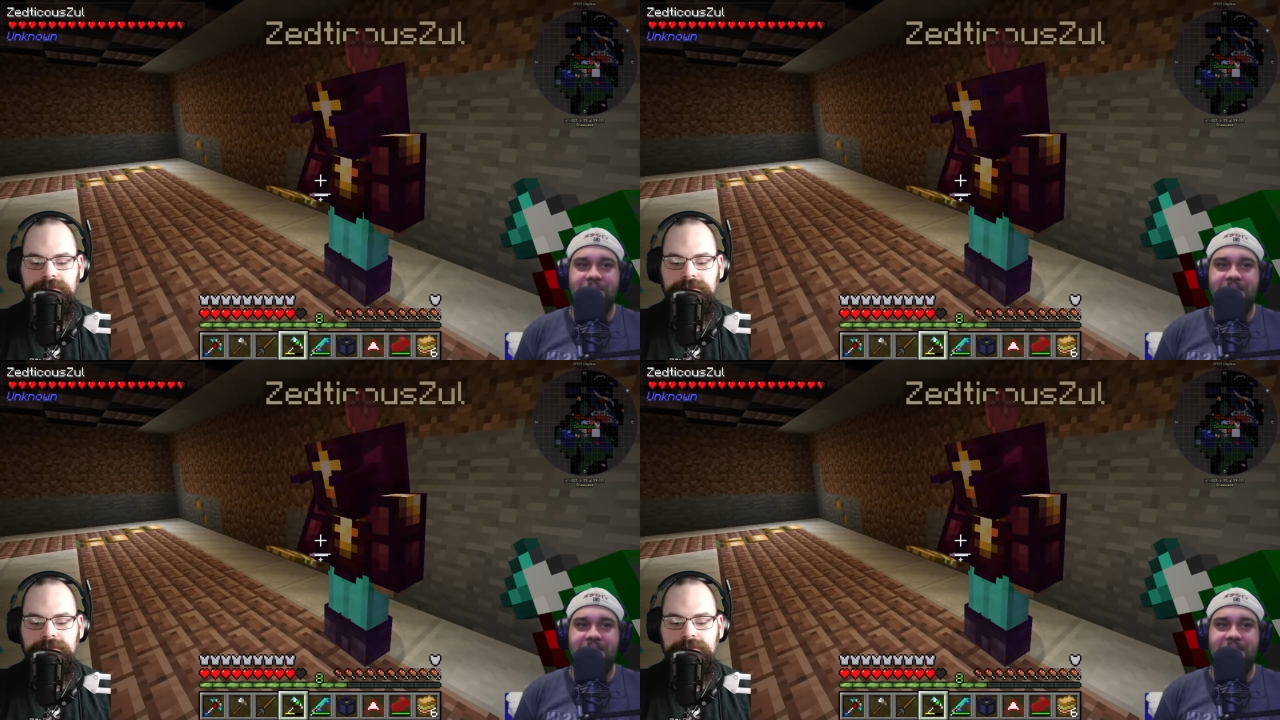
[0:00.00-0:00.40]

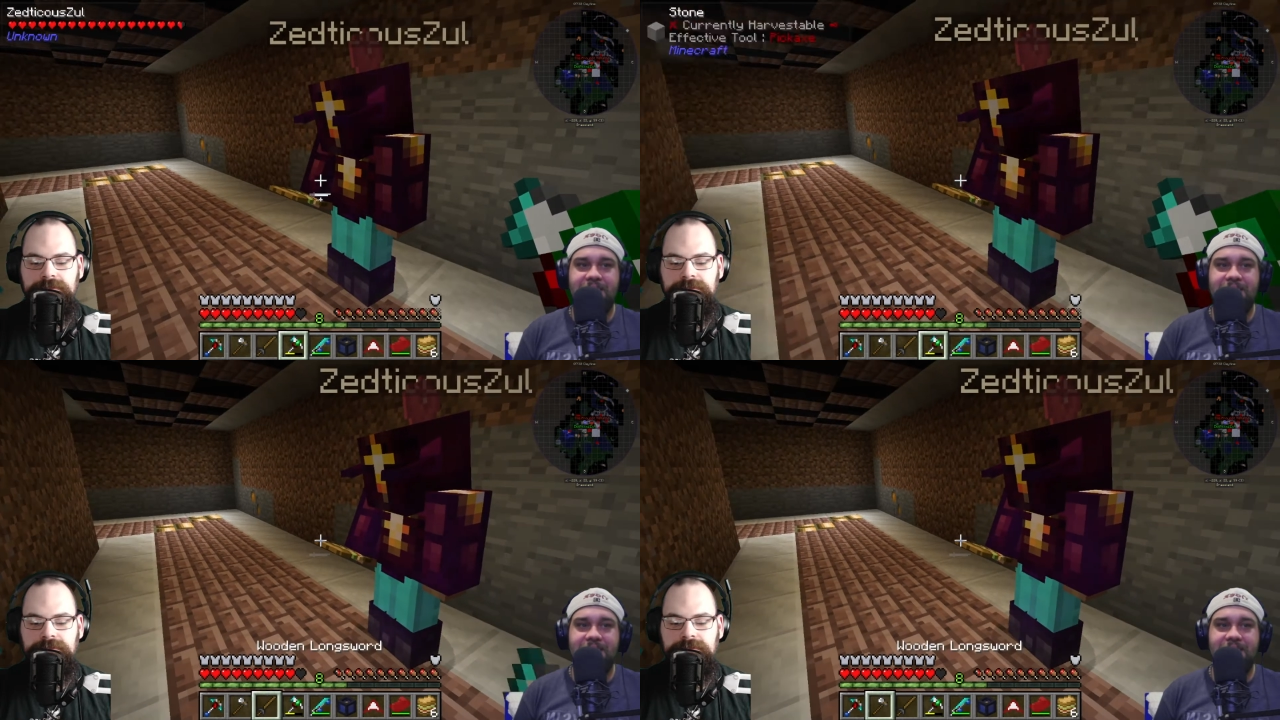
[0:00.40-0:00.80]

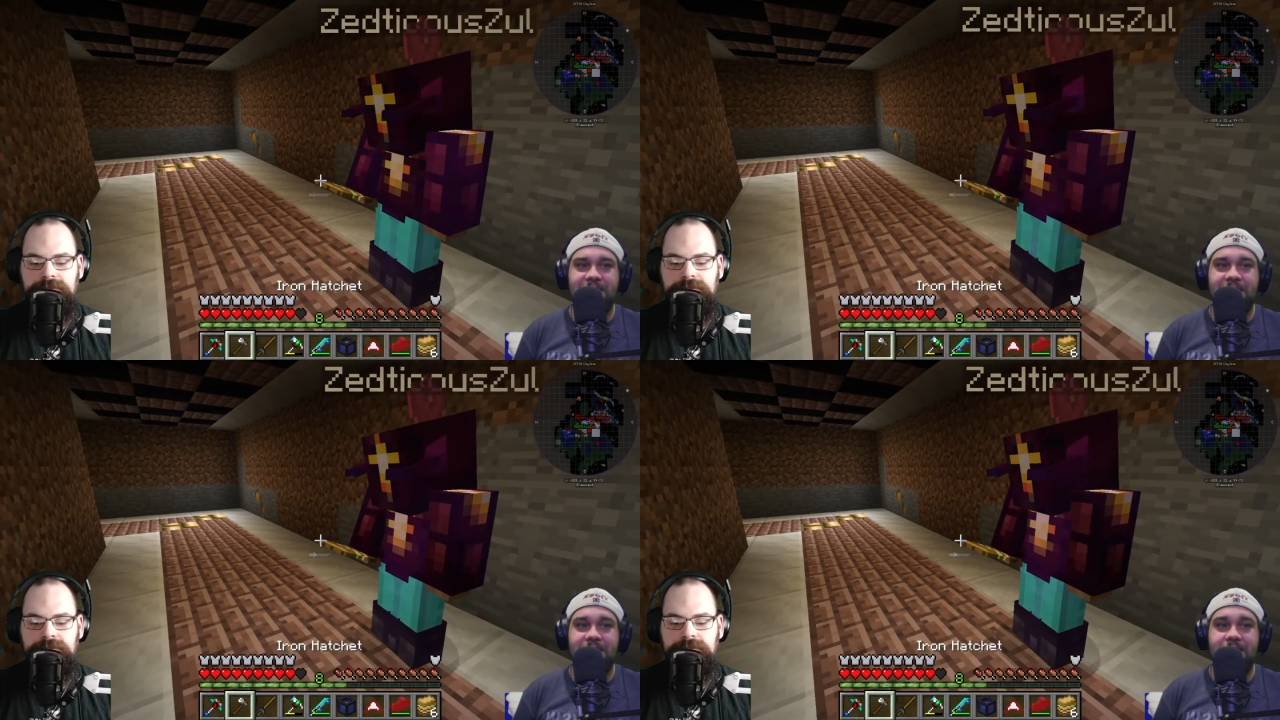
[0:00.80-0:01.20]

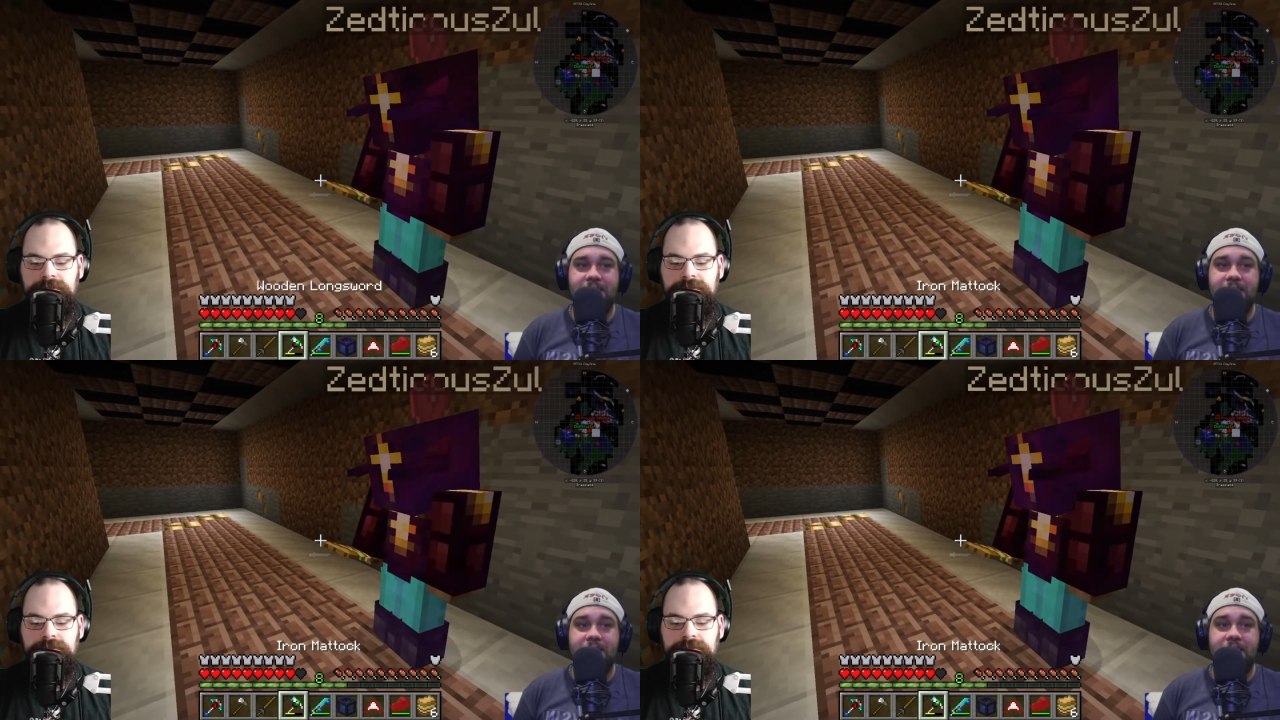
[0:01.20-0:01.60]

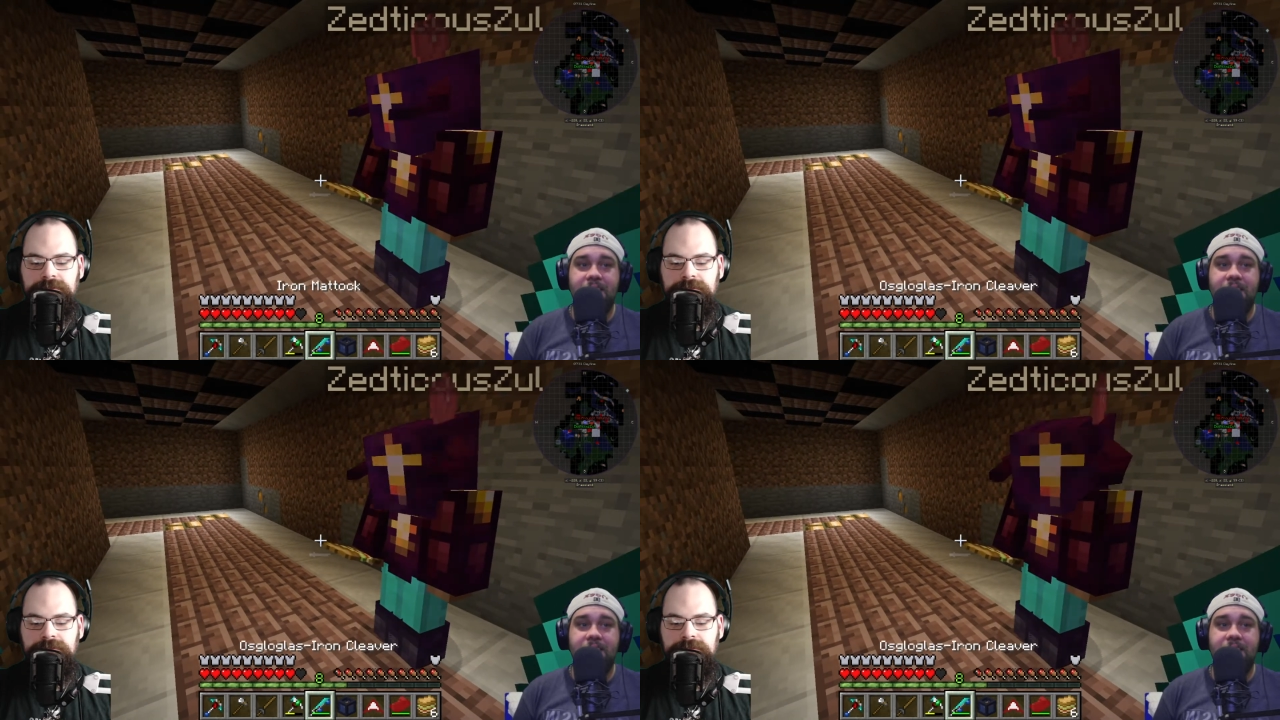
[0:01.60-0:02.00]

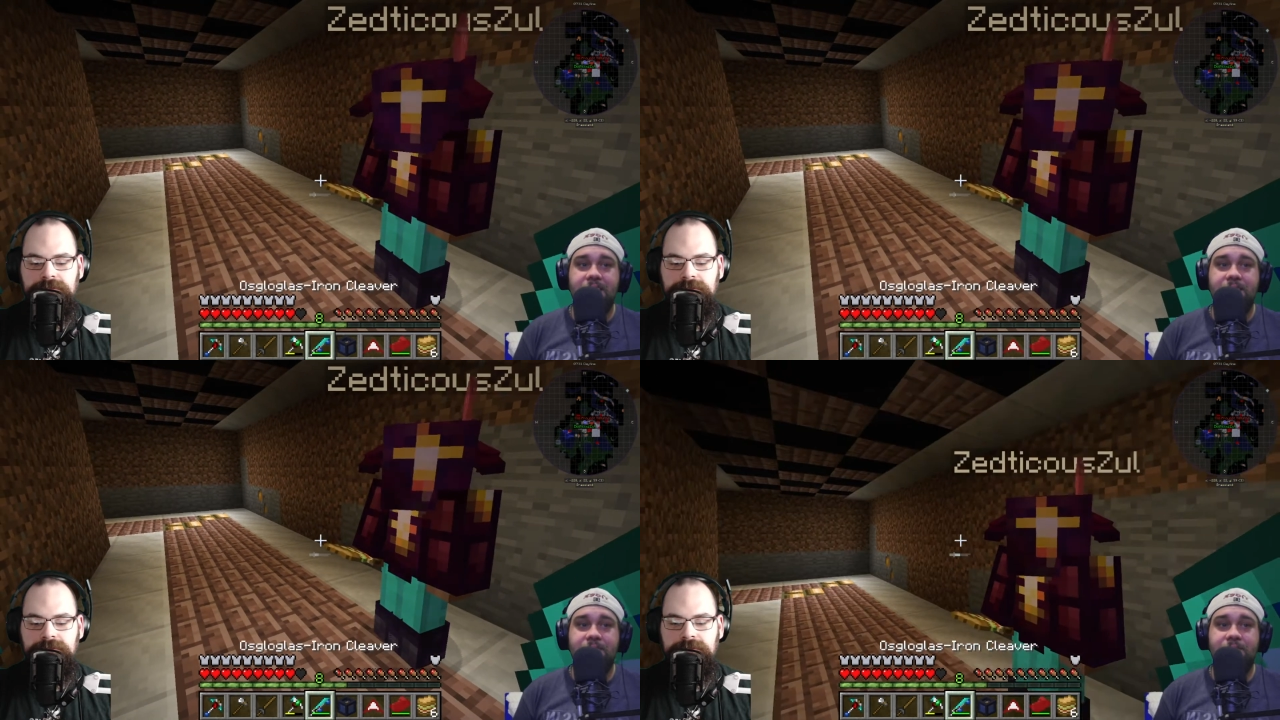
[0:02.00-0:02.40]

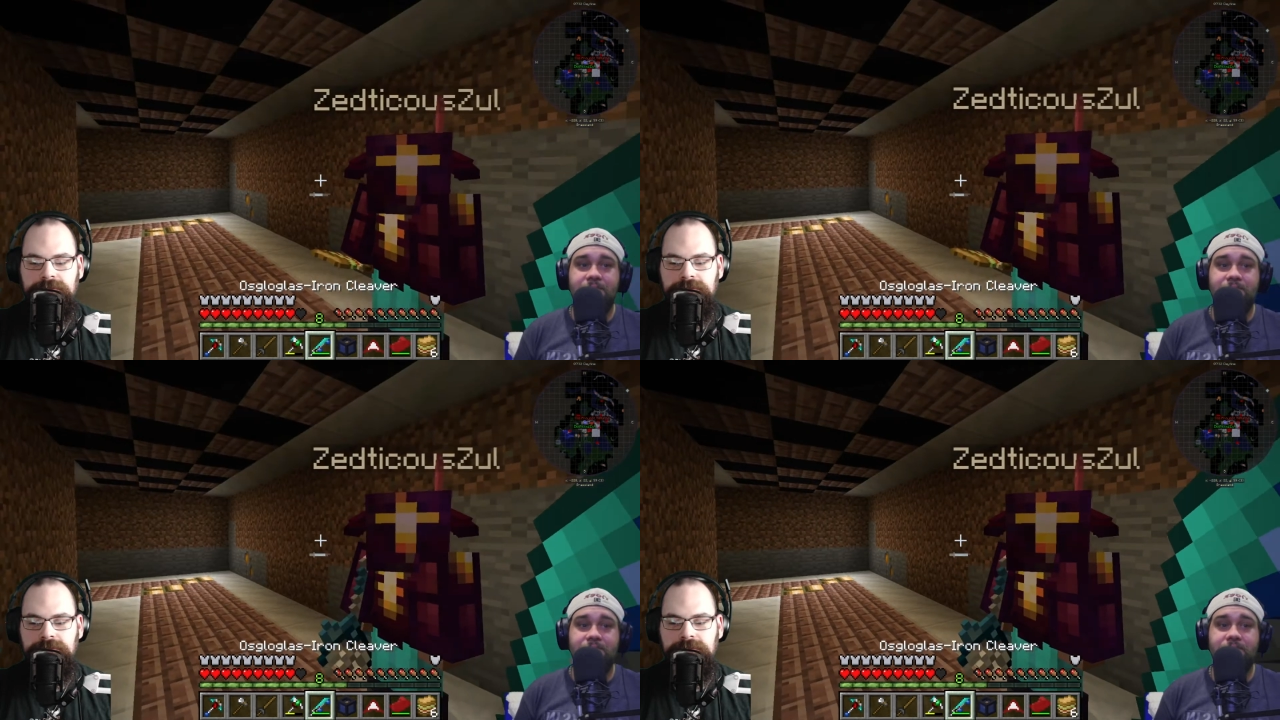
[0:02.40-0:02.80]

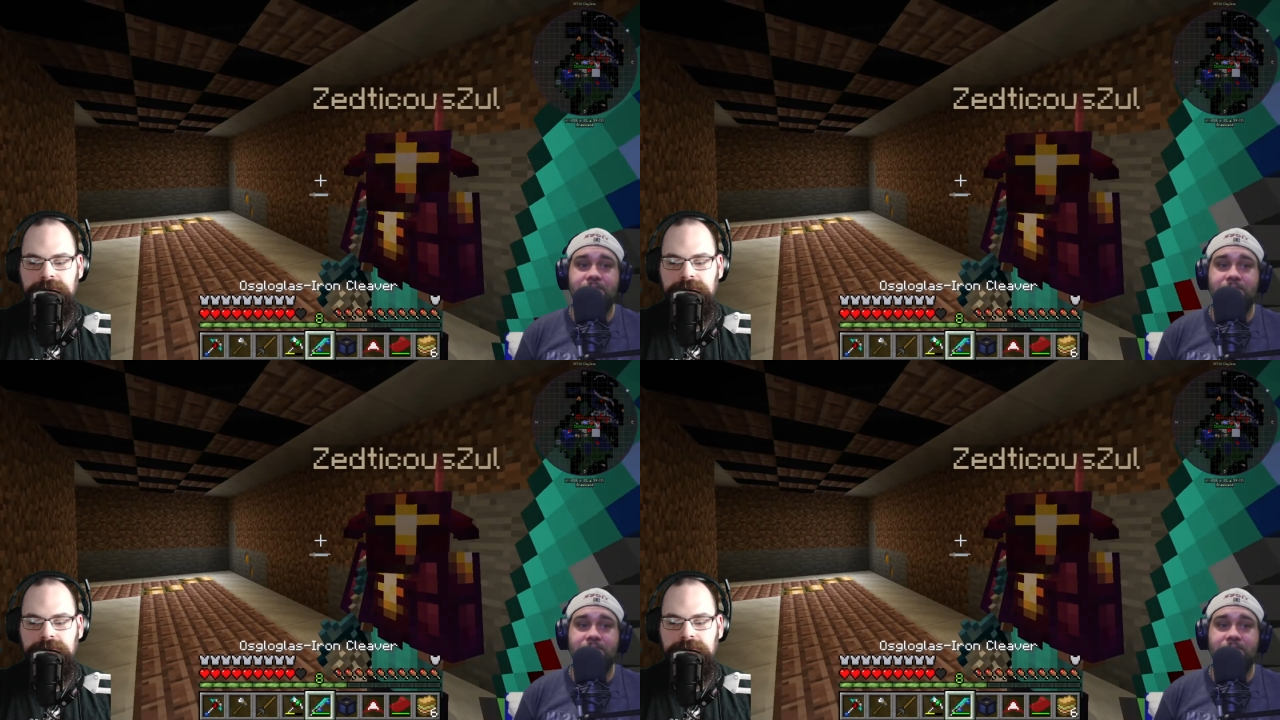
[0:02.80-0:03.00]
[no speech]